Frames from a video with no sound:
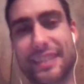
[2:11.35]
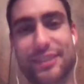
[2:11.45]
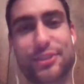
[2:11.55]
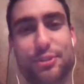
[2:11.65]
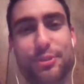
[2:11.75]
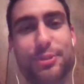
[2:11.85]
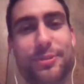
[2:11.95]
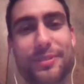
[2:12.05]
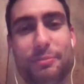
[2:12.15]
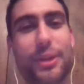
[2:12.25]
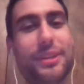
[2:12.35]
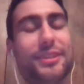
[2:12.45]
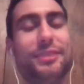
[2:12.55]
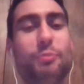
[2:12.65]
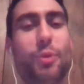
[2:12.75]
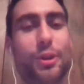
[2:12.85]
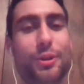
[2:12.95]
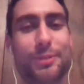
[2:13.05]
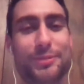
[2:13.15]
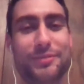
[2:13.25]
is true, but water
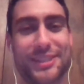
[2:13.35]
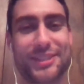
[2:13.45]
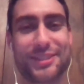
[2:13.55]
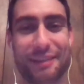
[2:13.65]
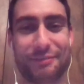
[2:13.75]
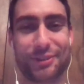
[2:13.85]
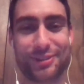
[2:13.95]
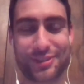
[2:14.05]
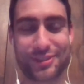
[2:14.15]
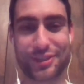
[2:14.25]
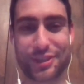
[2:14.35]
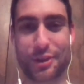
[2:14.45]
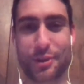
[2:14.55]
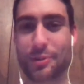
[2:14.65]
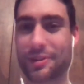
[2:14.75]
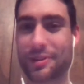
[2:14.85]
always finds its level, so